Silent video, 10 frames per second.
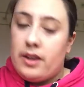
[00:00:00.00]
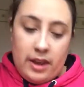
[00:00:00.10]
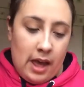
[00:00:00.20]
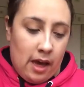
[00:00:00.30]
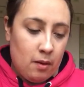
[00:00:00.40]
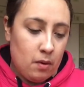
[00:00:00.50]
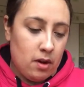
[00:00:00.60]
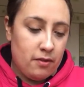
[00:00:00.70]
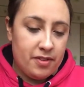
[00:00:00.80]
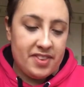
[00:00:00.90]
Now,
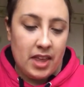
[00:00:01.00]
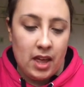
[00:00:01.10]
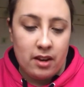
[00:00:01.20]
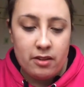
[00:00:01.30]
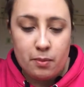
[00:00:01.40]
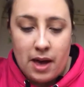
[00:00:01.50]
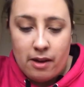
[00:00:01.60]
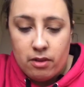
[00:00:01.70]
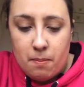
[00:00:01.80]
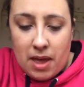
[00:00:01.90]
I've seen as
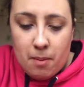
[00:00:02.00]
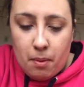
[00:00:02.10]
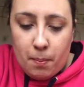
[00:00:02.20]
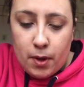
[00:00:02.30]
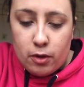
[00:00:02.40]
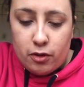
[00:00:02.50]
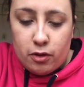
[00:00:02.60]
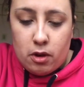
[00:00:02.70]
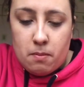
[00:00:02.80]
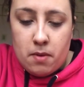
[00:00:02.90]
well that people put
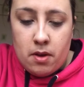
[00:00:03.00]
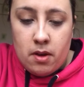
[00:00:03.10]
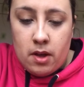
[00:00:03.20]
some